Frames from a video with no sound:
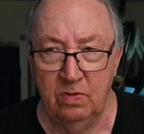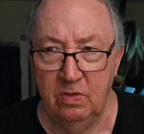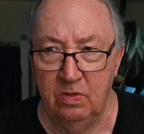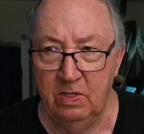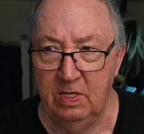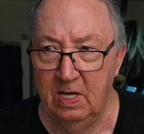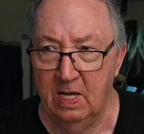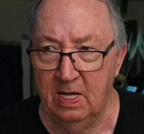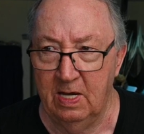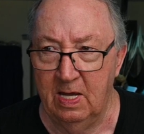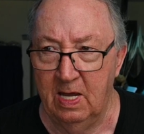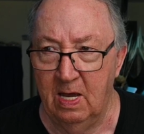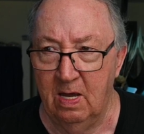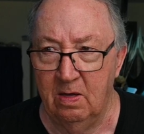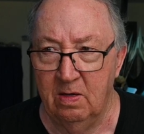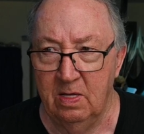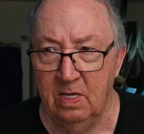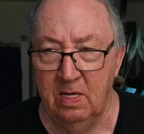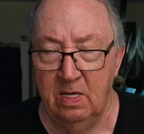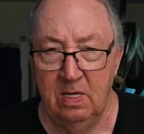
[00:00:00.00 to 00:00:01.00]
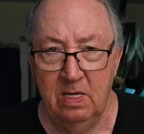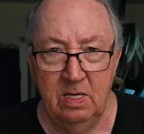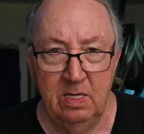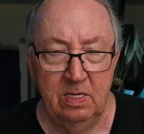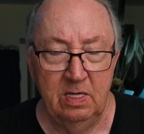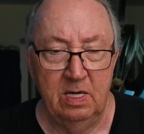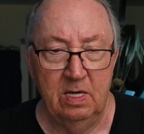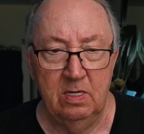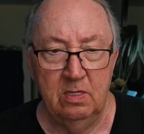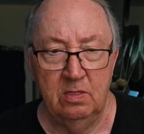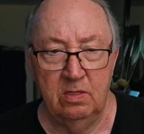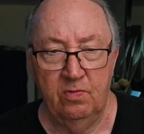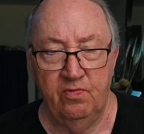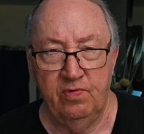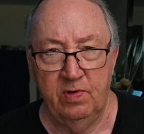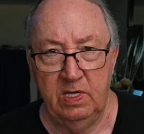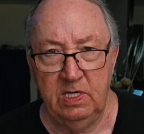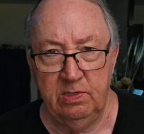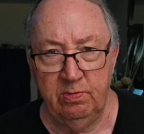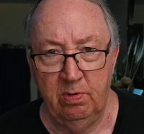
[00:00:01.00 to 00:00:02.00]
You get out, get on the
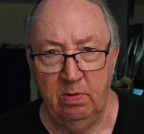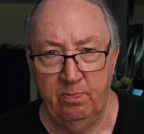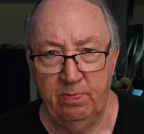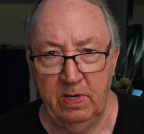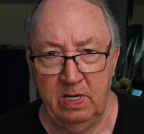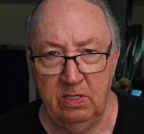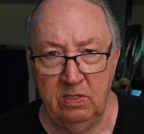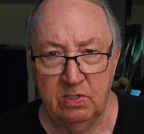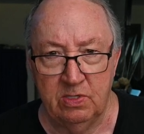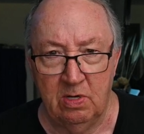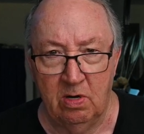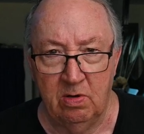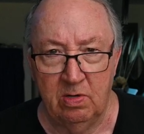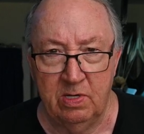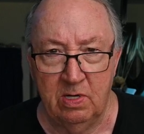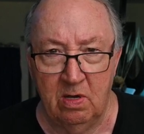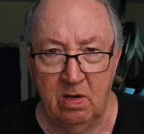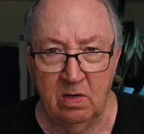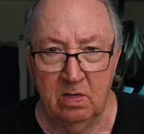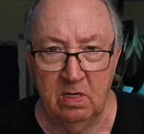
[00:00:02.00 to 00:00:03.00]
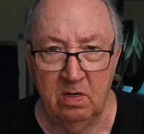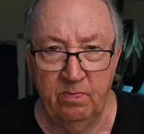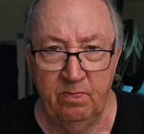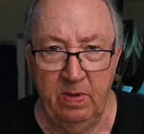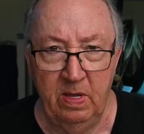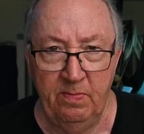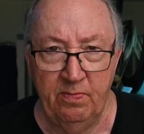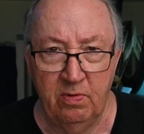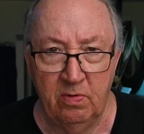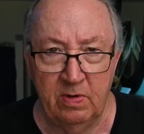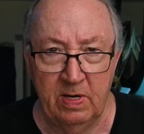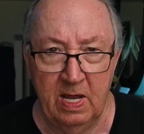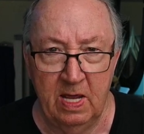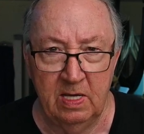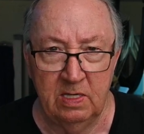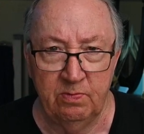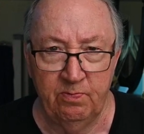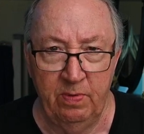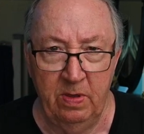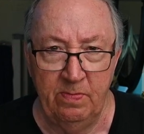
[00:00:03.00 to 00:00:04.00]
Facebook page and start talking to people and
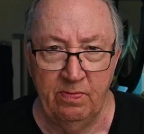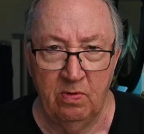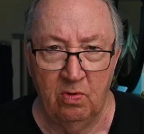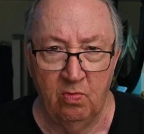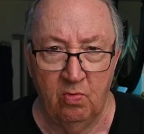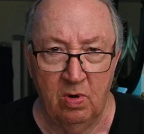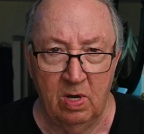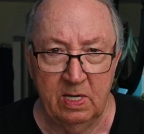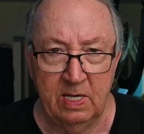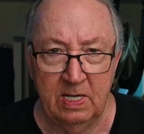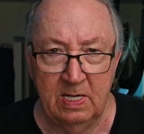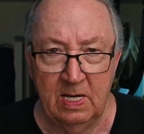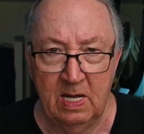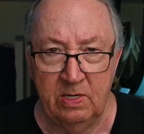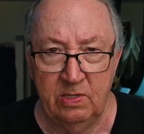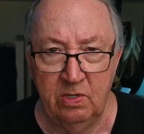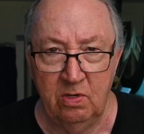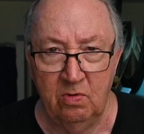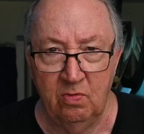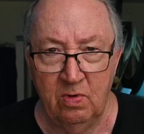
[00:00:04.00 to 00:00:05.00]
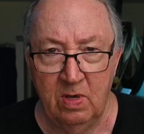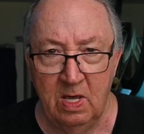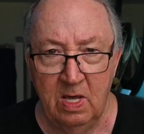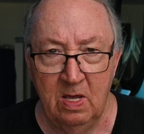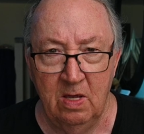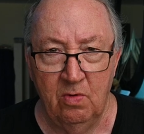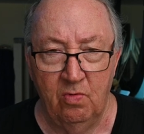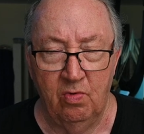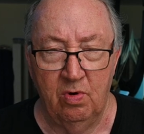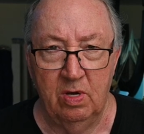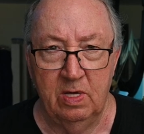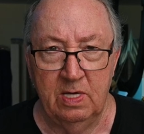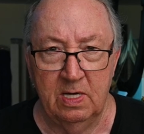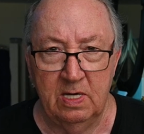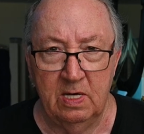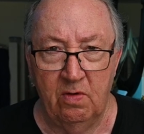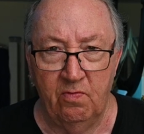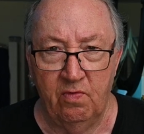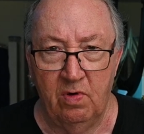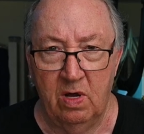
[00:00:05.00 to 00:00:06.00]
ask people, what can I do? Where
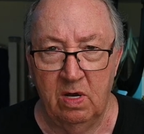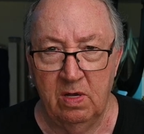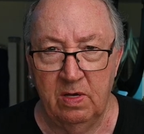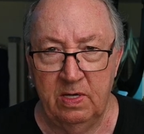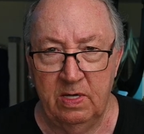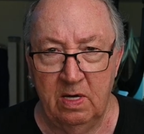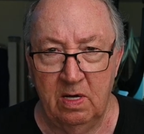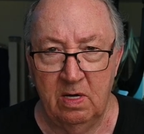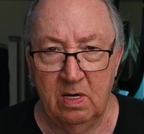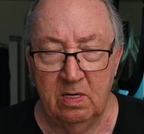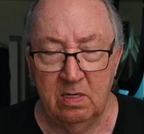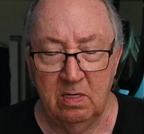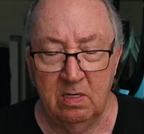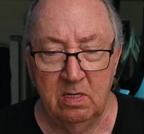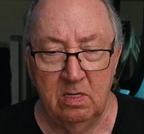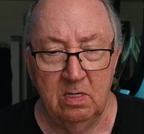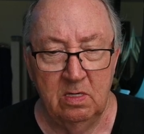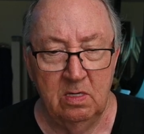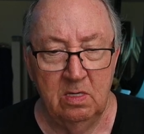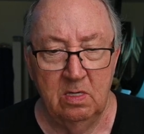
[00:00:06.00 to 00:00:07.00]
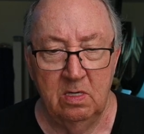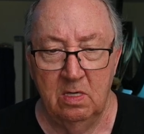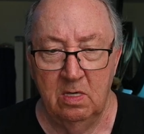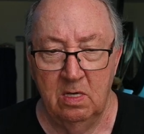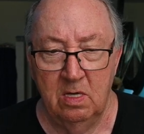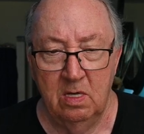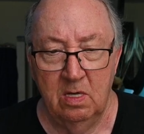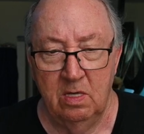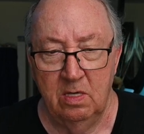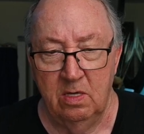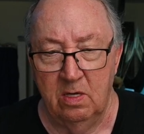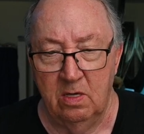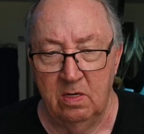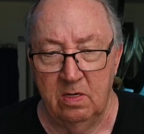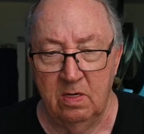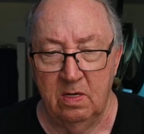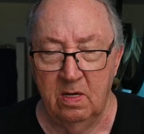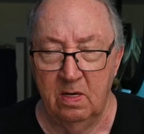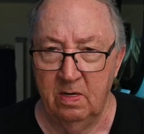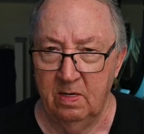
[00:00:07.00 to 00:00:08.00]
can I volunteer? You
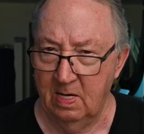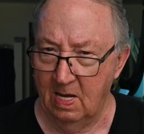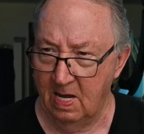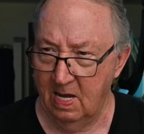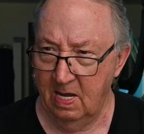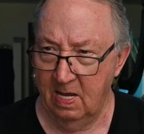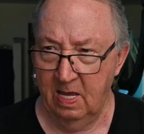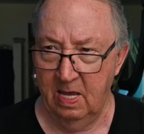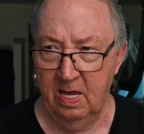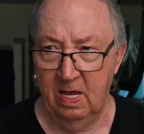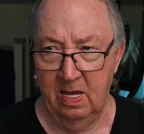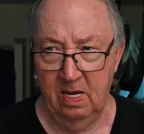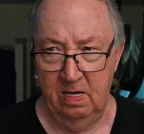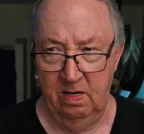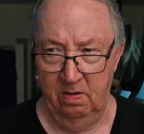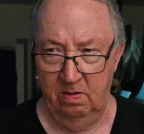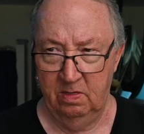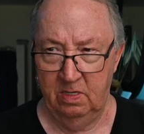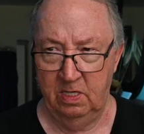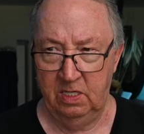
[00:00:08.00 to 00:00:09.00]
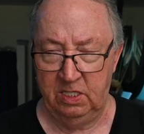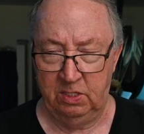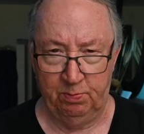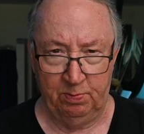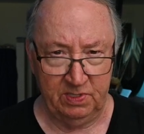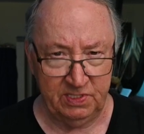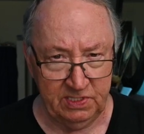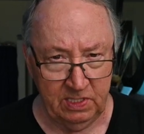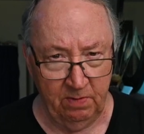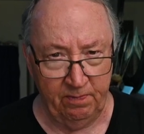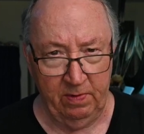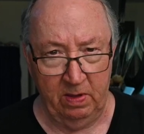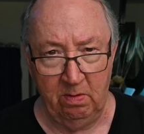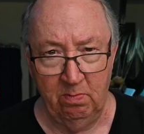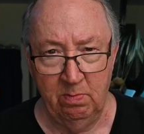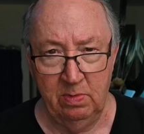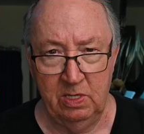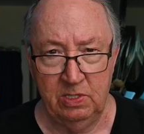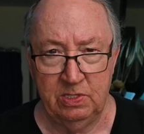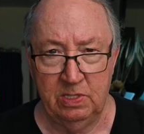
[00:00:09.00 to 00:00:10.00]
know, I had a specific
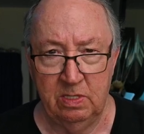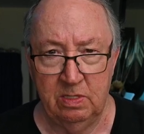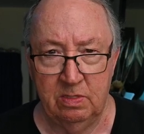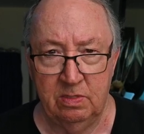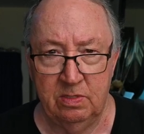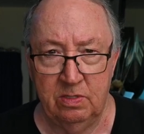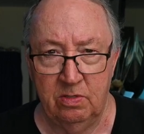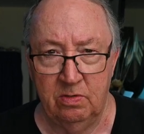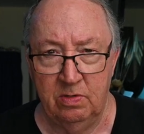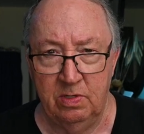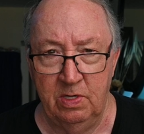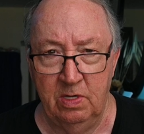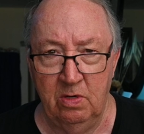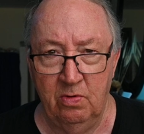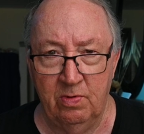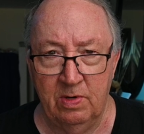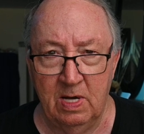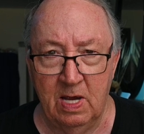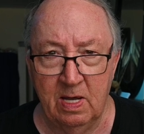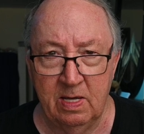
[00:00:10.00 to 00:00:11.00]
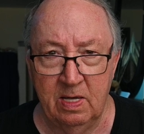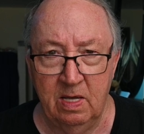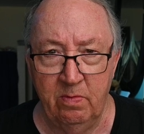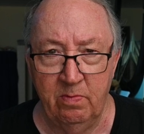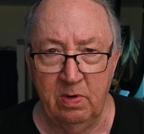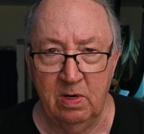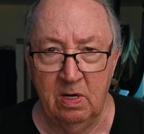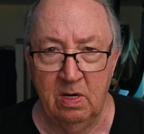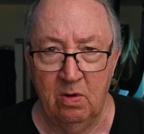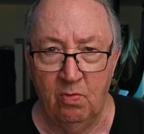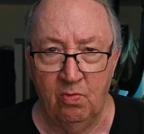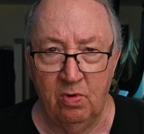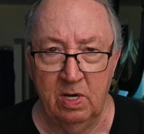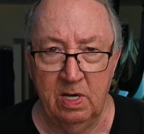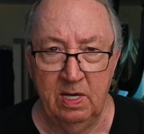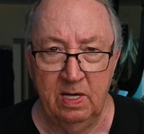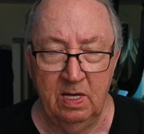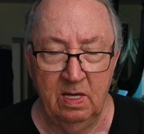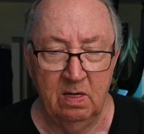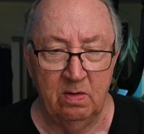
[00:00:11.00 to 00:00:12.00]
mission to do when I came here. I
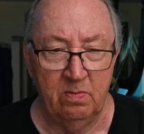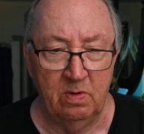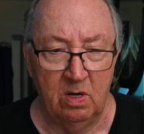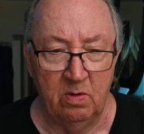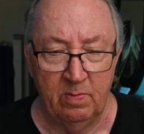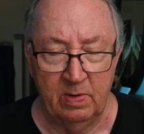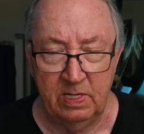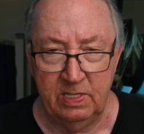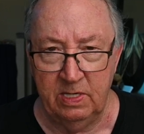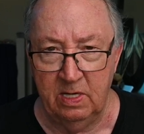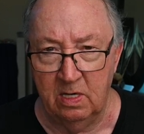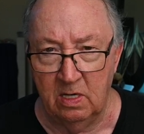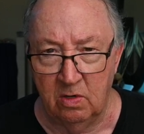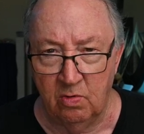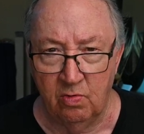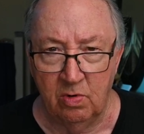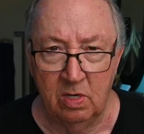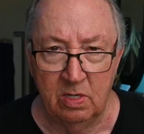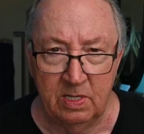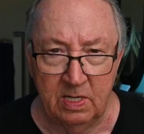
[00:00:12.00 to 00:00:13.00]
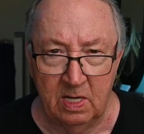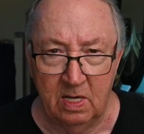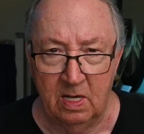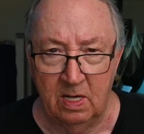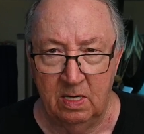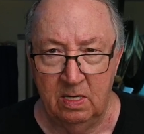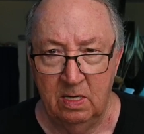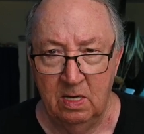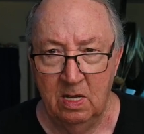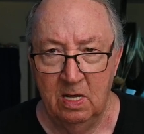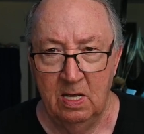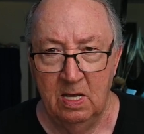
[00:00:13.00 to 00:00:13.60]
wanted to get all my dental work done